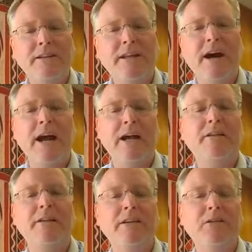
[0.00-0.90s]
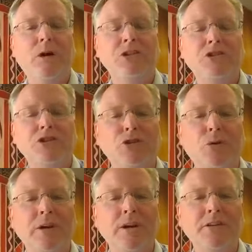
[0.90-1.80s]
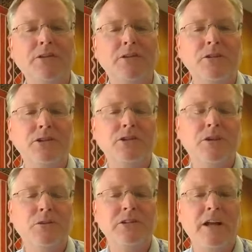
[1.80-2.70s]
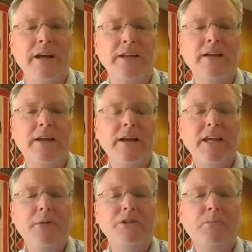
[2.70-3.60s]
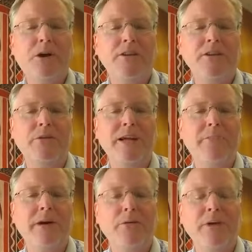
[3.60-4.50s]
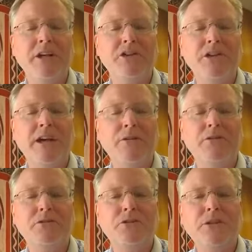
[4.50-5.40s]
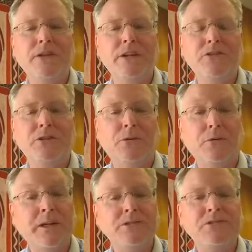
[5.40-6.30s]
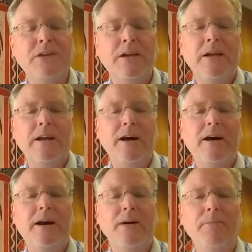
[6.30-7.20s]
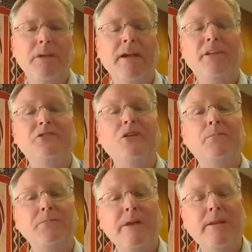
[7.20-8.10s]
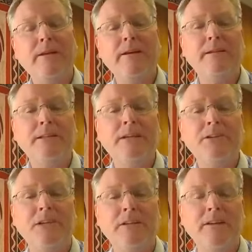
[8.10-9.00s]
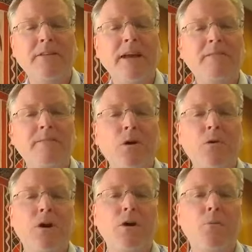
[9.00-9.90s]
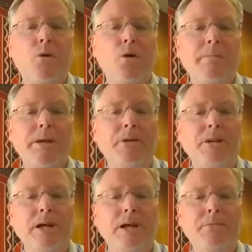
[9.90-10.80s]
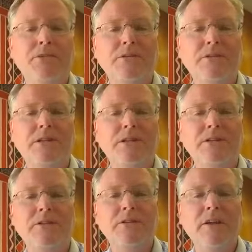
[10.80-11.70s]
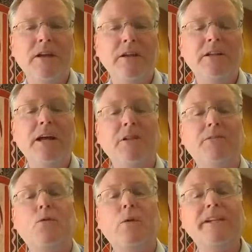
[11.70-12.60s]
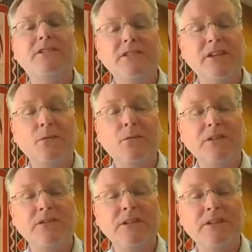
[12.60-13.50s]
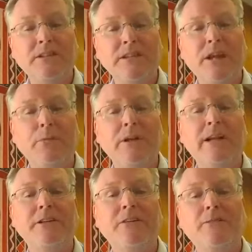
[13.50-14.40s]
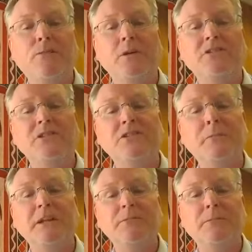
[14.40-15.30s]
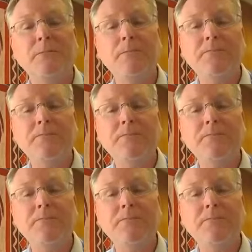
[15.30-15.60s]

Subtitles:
died and washed ashore on the Turkish coastline. He was part of the Great Migration out of Turkey to Greece. That got so much media attention. And that photo woke people up to the level of crisis that the world's in today related to forced displacement.